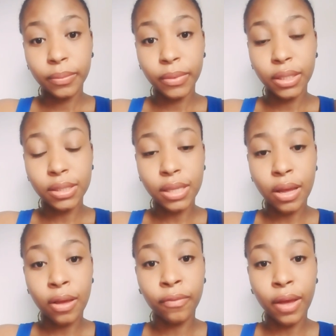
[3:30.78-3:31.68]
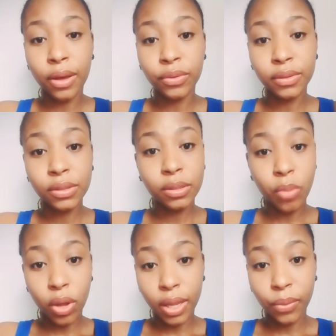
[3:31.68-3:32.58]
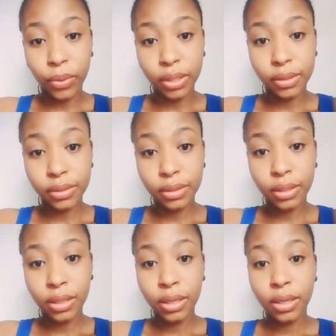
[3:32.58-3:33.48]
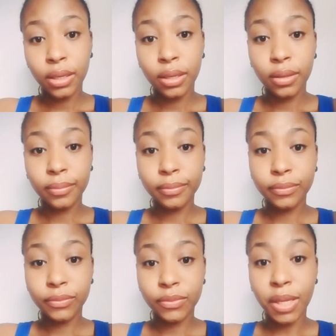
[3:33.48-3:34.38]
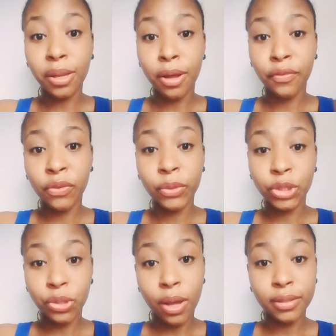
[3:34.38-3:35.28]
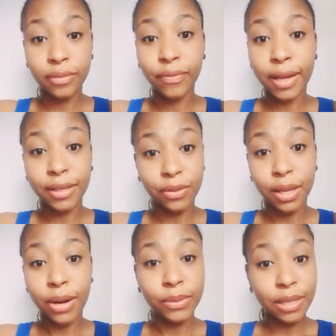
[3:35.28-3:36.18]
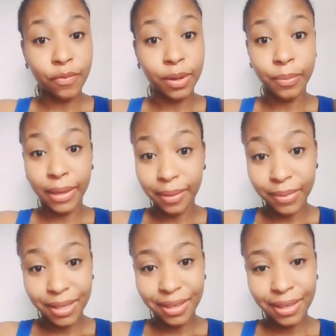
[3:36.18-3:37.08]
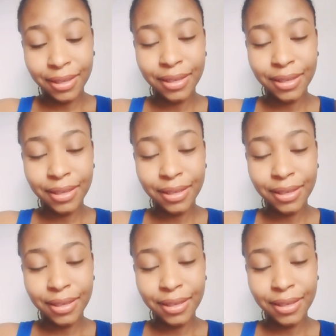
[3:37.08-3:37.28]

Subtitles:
because of how small I was. A lot of you were shocked to find out that I was having a baby.